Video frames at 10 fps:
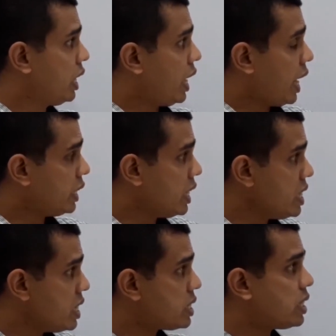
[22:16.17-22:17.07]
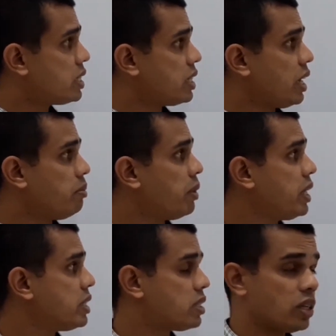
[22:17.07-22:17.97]
And the DSS,
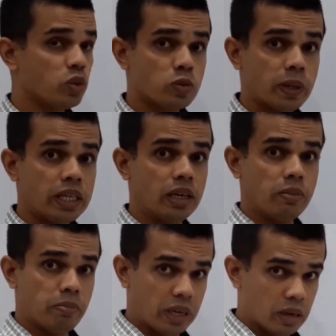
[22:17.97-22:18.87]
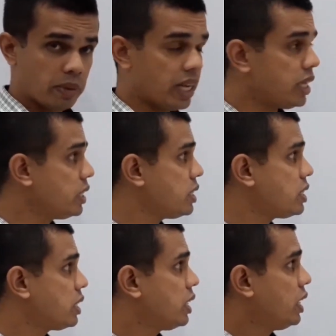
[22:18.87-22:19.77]
MIS are used by the middle managers.